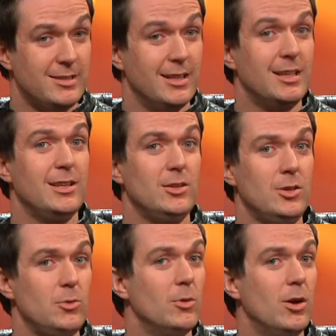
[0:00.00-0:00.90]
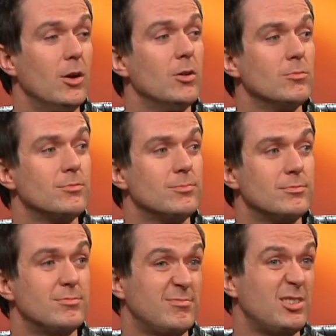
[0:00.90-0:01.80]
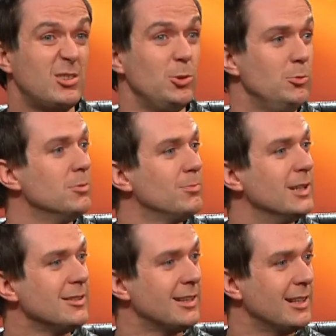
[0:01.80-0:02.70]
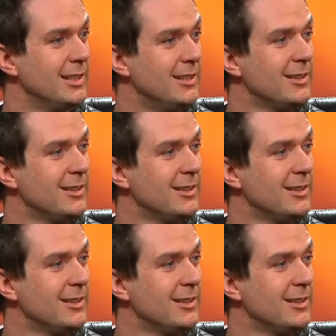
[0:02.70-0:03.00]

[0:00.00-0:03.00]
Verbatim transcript: isn't, then you are screwed, basically.